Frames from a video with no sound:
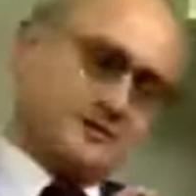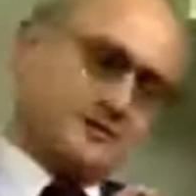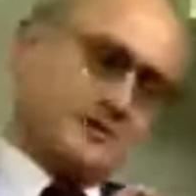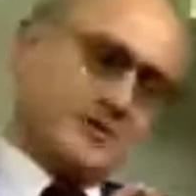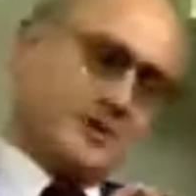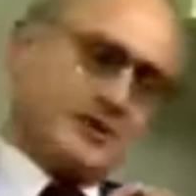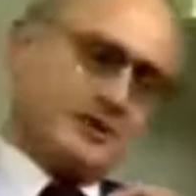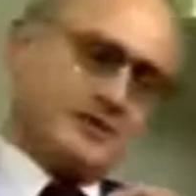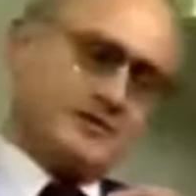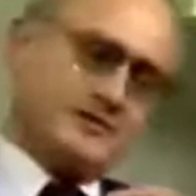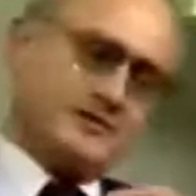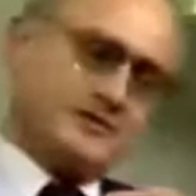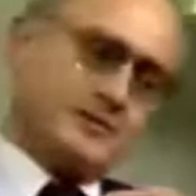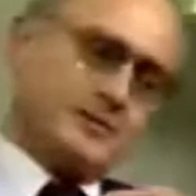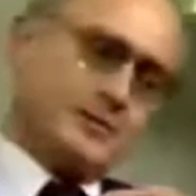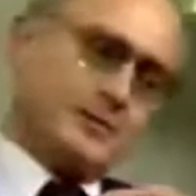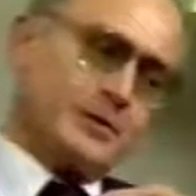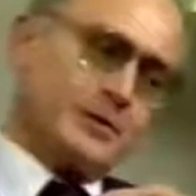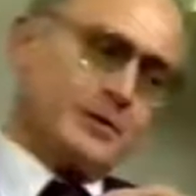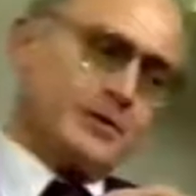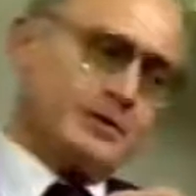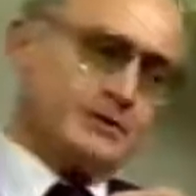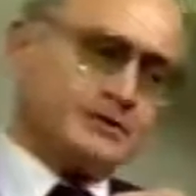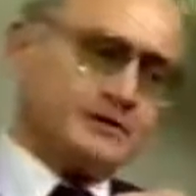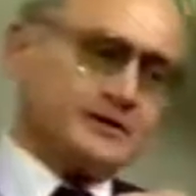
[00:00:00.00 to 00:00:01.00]
in this part of the
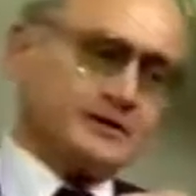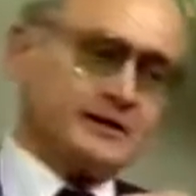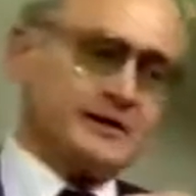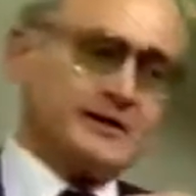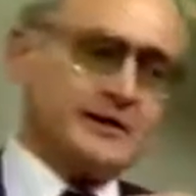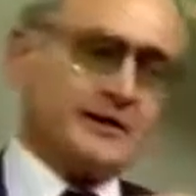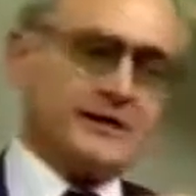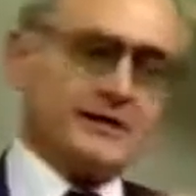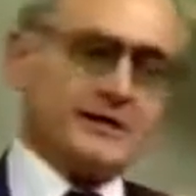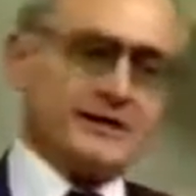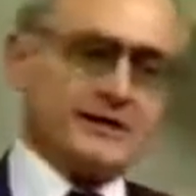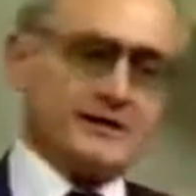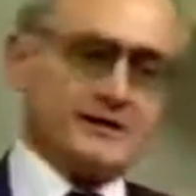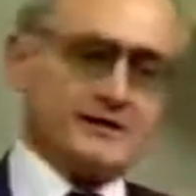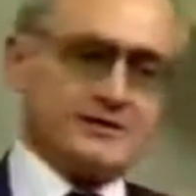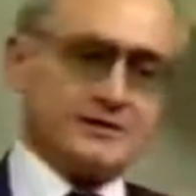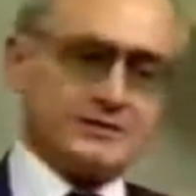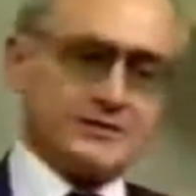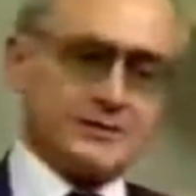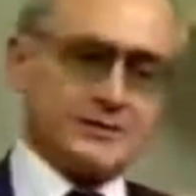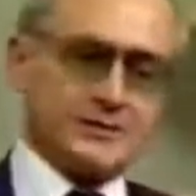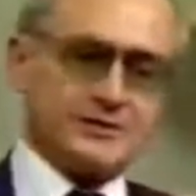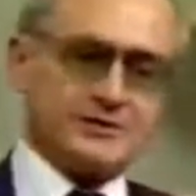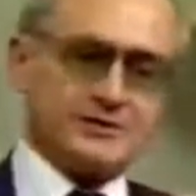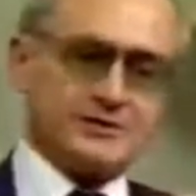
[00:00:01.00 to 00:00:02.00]
world, that
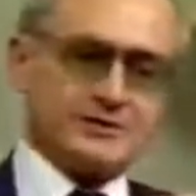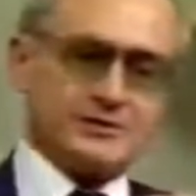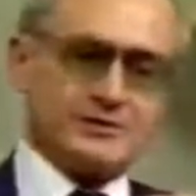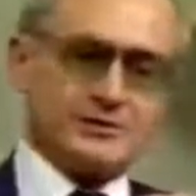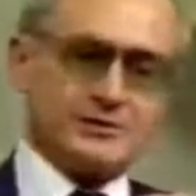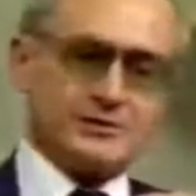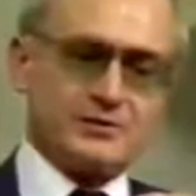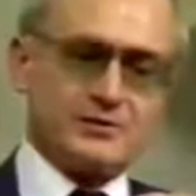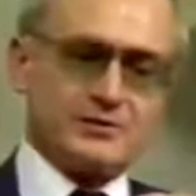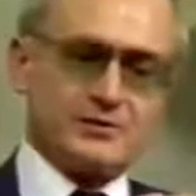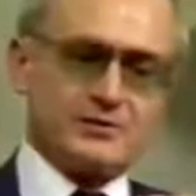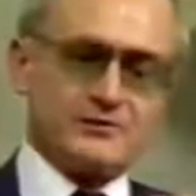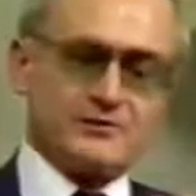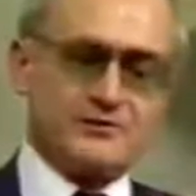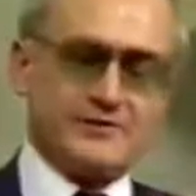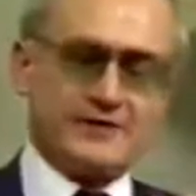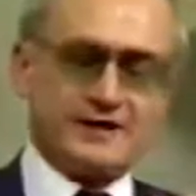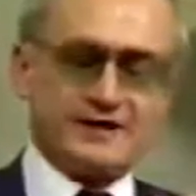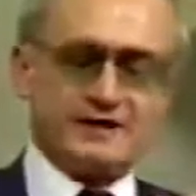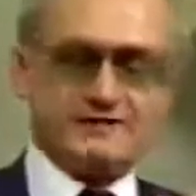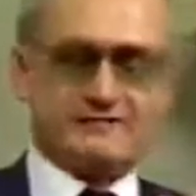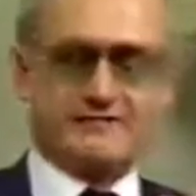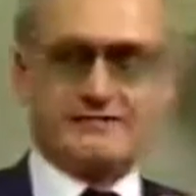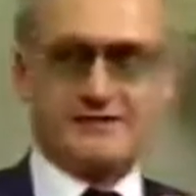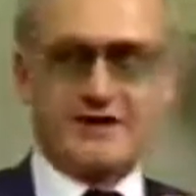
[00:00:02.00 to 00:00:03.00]
the process will go
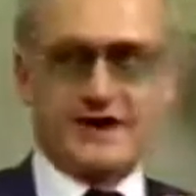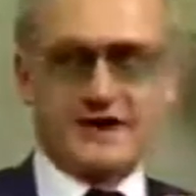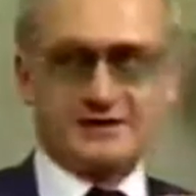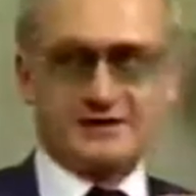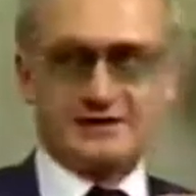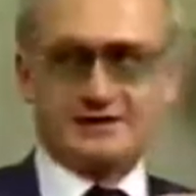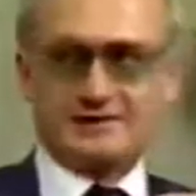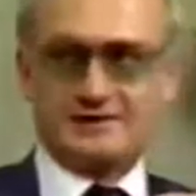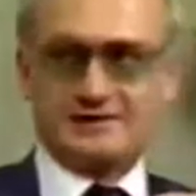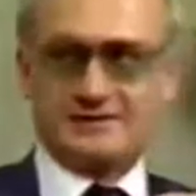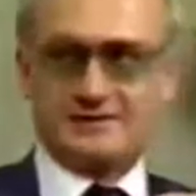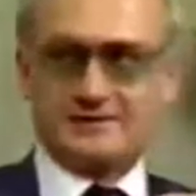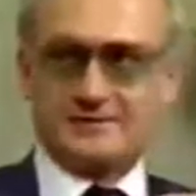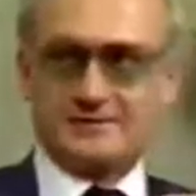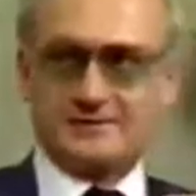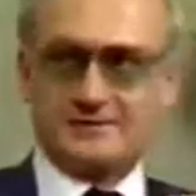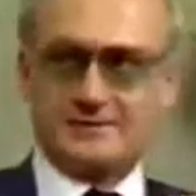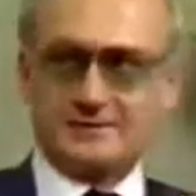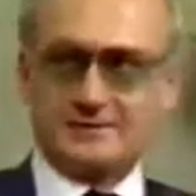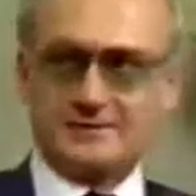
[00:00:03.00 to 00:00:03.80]
that fast.